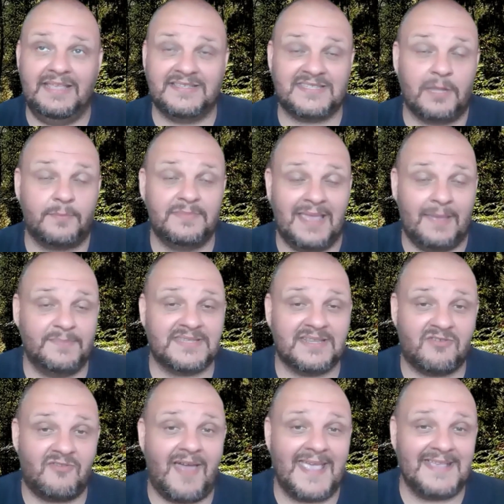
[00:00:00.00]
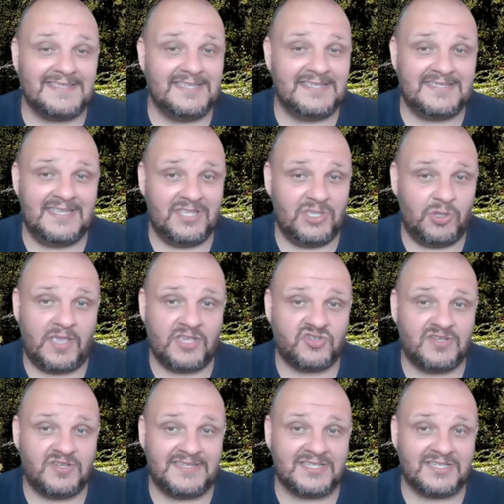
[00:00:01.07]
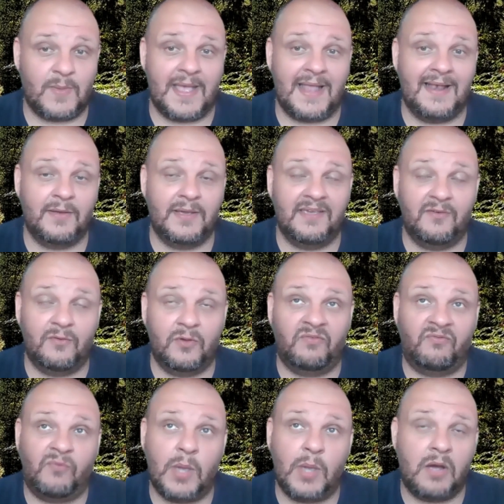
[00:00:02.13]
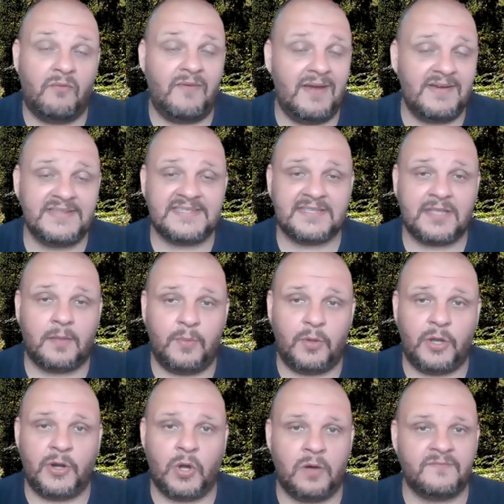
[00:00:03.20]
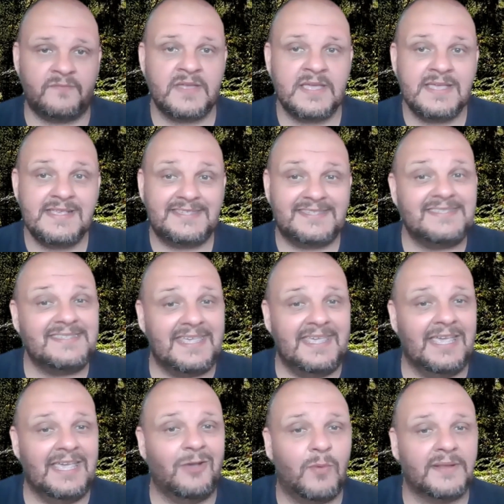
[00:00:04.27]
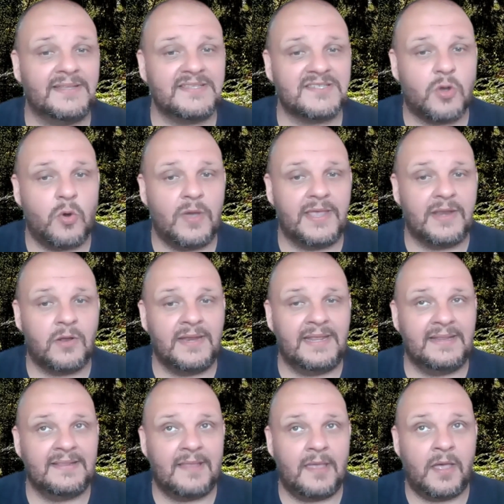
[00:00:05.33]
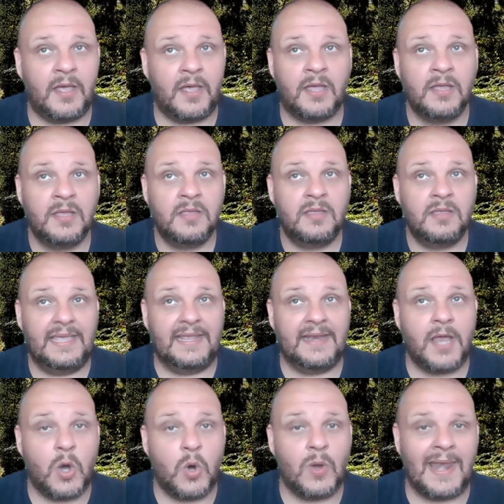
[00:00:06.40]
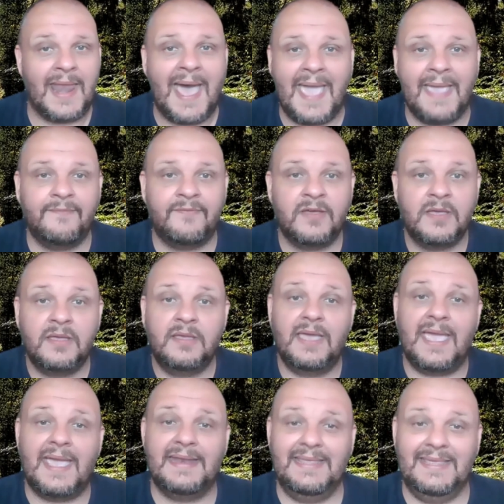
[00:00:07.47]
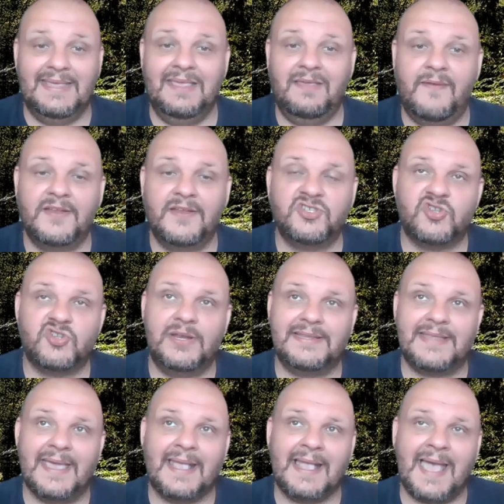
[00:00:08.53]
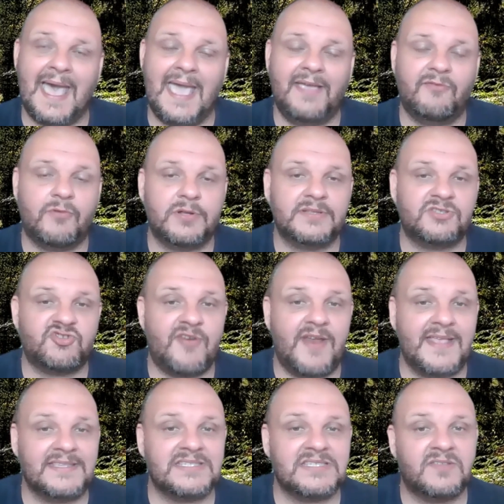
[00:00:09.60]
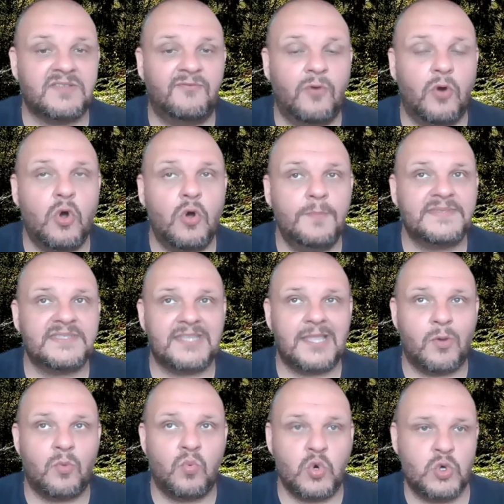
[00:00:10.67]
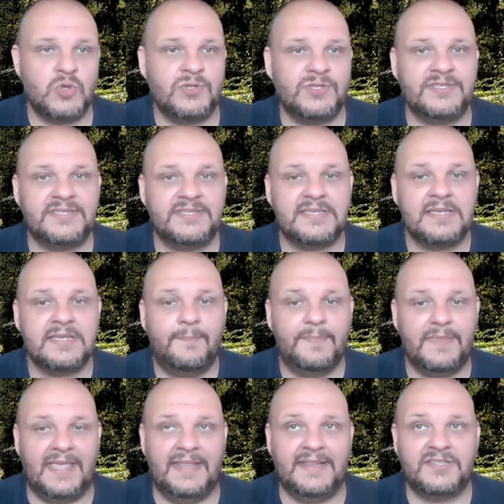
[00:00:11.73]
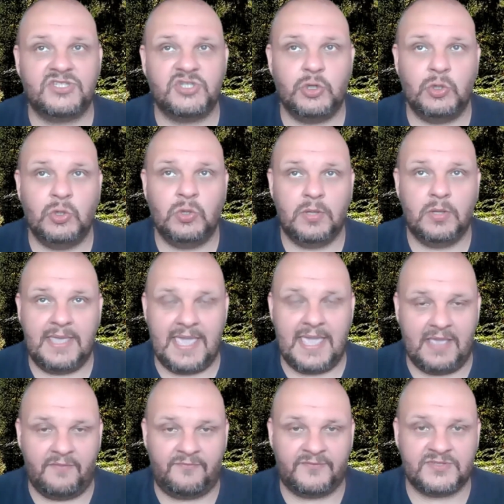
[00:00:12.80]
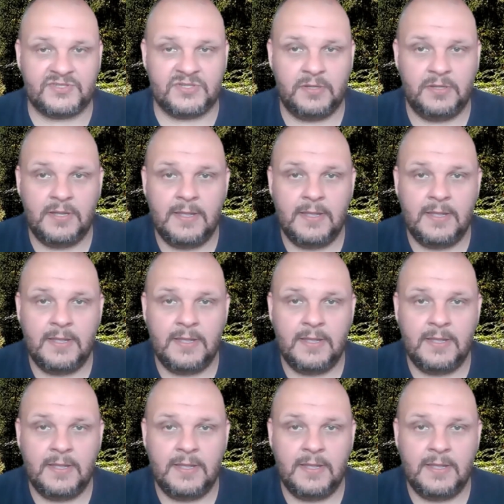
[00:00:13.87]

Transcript: sometimes crisis situations as well if we are very stubborn of seeing what is going on in the in our life and eventually that chiron transforms the wounds into gift.